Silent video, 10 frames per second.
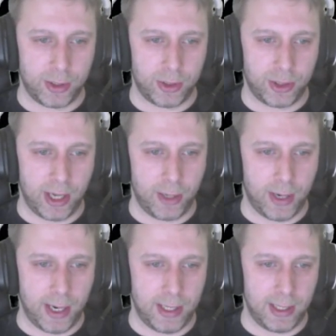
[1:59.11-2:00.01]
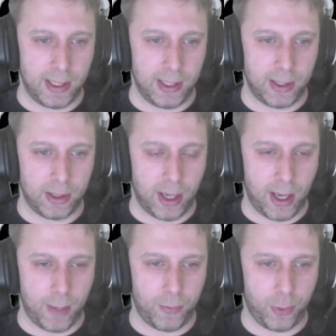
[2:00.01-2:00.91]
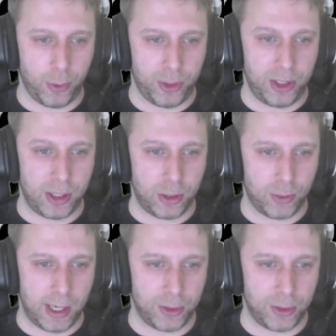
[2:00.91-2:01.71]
Zaire ID for decentralized